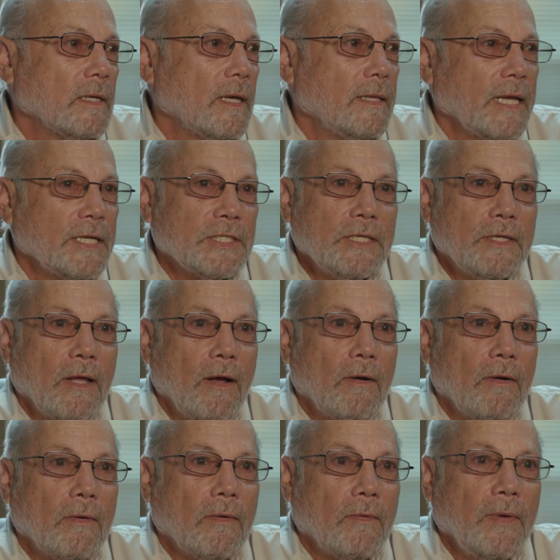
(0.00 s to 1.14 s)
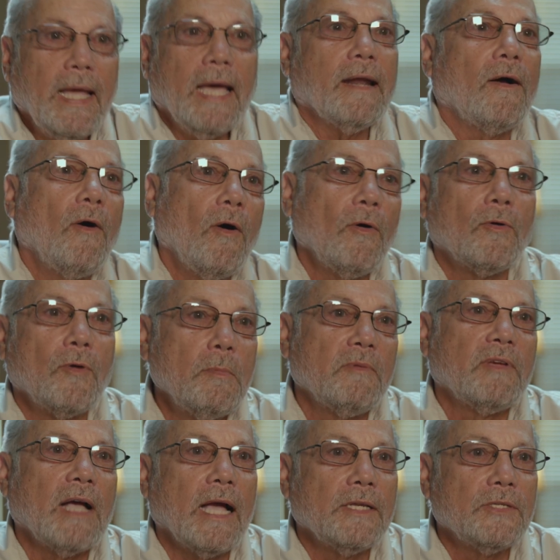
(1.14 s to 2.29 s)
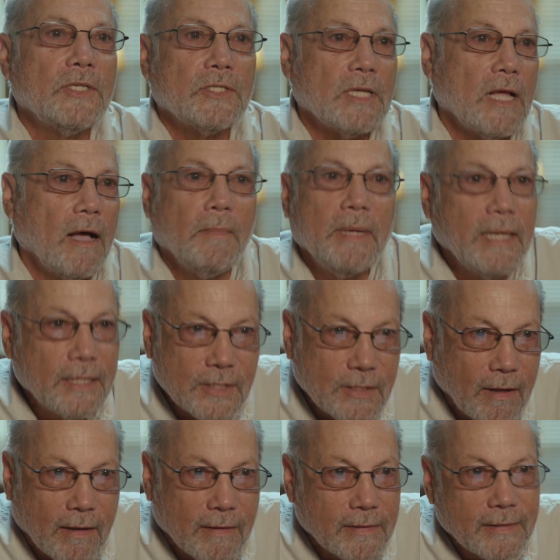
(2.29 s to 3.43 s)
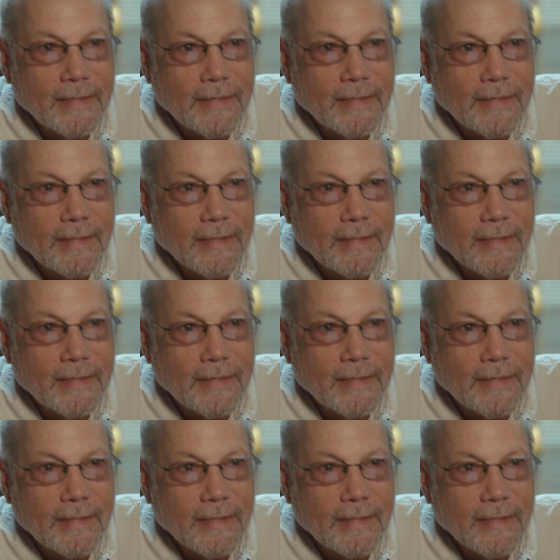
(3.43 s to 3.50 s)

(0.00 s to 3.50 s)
and next thing you know, we had a whole group of guys just humming that song.